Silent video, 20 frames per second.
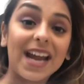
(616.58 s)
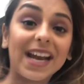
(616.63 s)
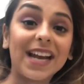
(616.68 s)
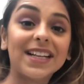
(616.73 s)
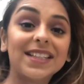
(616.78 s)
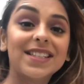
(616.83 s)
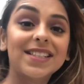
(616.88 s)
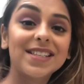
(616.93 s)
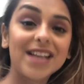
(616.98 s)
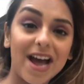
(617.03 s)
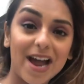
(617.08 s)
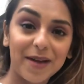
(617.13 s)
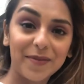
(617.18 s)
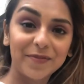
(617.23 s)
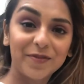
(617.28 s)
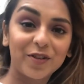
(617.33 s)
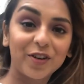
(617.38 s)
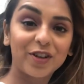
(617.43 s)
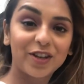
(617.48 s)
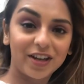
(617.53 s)
It's
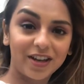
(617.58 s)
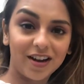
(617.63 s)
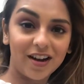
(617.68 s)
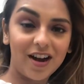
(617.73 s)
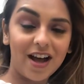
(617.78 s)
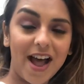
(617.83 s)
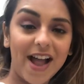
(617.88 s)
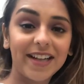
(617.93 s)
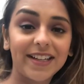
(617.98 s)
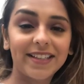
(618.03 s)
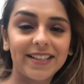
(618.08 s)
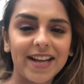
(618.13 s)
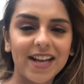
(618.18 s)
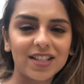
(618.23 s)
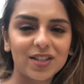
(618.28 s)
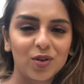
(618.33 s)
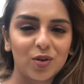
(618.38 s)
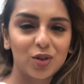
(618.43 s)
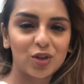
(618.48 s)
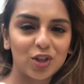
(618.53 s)
time for dinner, and
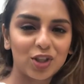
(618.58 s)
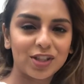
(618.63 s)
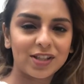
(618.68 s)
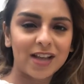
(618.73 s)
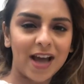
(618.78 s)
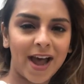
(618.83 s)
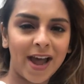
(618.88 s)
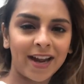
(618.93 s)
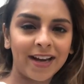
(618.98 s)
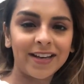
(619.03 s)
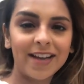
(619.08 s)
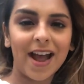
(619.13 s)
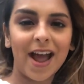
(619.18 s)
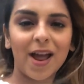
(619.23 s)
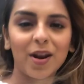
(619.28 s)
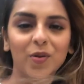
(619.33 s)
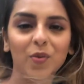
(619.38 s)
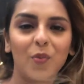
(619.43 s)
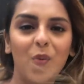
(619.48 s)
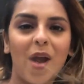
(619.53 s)
guess who just died
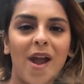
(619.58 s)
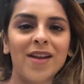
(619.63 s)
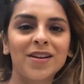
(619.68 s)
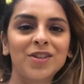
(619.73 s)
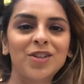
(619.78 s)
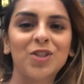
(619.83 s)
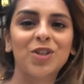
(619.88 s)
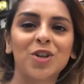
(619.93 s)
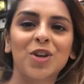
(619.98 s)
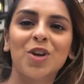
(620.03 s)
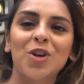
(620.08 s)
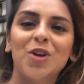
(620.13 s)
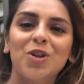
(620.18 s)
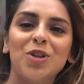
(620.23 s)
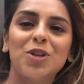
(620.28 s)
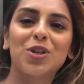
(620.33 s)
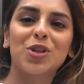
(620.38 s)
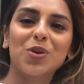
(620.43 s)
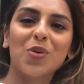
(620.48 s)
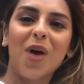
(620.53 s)
and went
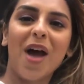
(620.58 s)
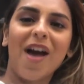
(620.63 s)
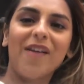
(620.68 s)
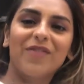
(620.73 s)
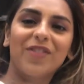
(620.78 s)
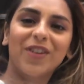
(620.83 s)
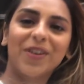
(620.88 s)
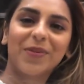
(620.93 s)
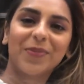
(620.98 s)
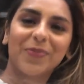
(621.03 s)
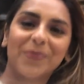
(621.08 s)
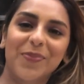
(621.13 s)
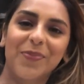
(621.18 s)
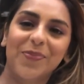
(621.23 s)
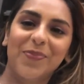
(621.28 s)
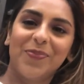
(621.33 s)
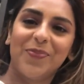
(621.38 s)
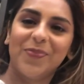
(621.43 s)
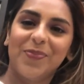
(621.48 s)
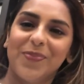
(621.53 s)
to heaven?
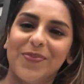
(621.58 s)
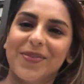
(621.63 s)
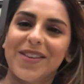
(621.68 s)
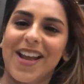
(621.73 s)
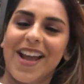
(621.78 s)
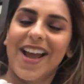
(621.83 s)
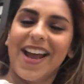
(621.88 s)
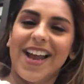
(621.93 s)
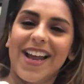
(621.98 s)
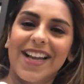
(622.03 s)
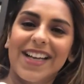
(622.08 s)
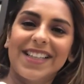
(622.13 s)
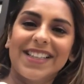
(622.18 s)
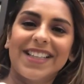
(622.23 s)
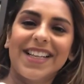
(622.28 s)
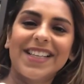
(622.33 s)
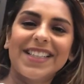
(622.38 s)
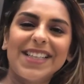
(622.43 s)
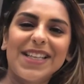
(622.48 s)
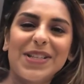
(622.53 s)

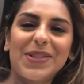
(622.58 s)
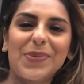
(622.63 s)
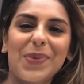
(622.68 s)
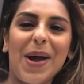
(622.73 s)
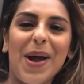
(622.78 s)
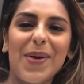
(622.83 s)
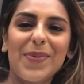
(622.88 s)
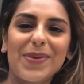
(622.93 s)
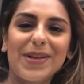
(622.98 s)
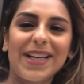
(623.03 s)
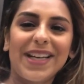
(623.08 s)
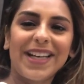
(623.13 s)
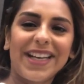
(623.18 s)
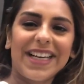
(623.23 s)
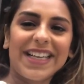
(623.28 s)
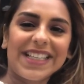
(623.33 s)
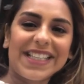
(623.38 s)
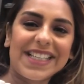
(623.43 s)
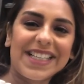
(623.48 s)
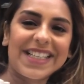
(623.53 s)
This is where we're
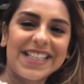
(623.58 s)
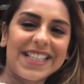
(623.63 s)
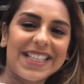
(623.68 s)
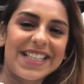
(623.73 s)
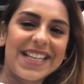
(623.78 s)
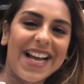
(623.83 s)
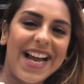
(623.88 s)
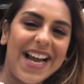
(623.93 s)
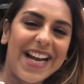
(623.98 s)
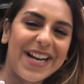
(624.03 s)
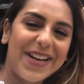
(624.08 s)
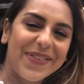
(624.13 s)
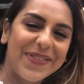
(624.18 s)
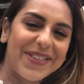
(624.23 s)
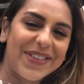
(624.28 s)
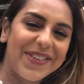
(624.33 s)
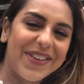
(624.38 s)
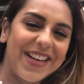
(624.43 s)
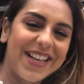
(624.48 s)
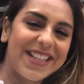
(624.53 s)
eating tonight. I'm
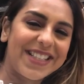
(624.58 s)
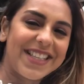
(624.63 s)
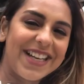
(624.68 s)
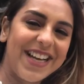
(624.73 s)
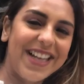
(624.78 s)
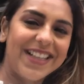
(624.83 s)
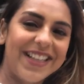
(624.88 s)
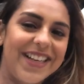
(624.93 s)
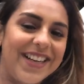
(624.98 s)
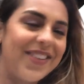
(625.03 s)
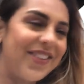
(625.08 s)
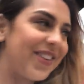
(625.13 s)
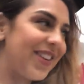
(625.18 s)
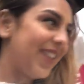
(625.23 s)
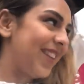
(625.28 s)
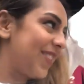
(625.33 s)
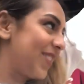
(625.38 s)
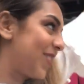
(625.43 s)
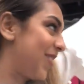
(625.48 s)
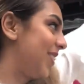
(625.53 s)
so excited.
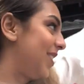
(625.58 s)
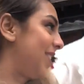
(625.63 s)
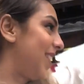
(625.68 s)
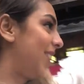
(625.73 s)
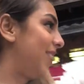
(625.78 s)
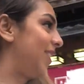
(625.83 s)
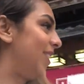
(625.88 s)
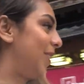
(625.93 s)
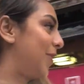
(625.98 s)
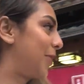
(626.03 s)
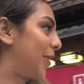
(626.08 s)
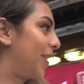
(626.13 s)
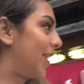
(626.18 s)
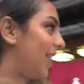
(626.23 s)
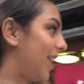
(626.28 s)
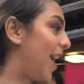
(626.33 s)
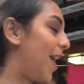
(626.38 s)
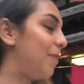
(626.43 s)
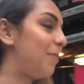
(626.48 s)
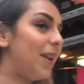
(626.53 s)
Okay, let's go inside really
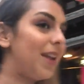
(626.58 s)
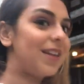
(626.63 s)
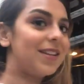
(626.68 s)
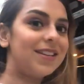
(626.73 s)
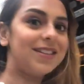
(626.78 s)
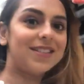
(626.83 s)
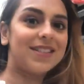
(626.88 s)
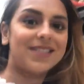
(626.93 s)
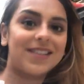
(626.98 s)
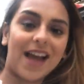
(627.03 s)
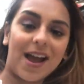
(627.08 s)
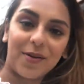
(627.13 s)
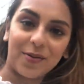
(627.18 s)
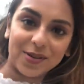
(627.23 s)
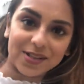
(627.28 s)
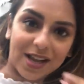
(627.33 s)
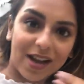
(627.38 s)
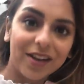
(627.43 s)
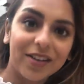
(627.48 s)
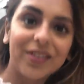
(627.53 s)
quickly. I
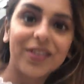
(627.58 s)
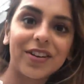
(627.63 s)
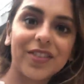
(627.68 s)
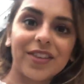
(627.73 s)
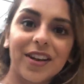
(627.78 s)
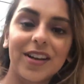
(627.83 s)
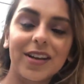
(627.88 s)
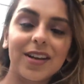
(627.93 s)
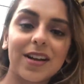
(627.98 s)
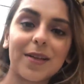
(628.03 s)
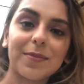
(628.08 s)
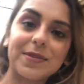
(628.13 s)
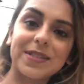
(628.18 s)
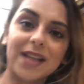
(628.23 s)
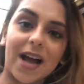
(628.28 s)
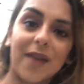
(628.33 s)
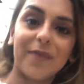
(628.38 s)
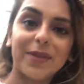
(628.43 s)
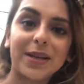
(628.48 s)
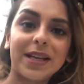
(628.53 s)
was hungry already and I'm
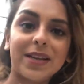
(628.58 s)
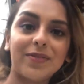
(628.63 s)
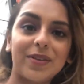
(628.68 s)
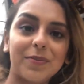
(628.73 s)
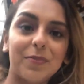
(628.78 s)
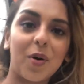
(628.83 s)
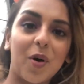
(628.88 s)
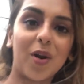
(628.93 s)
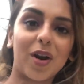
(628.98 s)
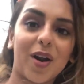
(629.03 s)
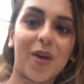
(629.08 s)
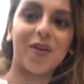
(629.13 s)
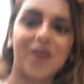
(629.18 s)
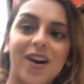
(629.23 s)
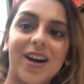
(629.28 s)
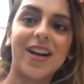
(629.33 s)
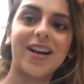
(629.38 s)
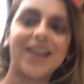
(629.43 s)
starving even more now.